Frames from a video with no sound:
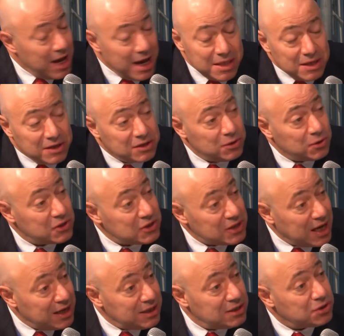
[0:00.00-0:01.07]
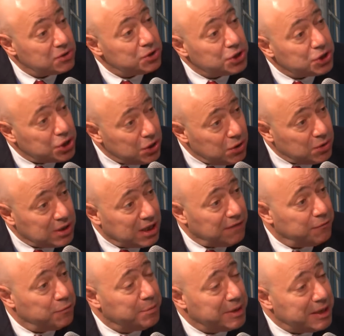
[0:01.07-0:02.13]
and there's no science to show that if
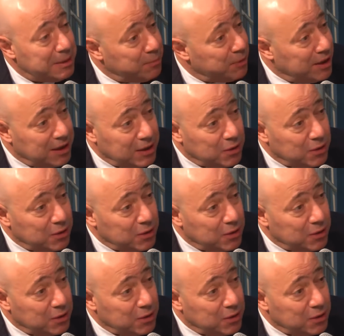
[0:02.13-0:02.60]
we manipulate it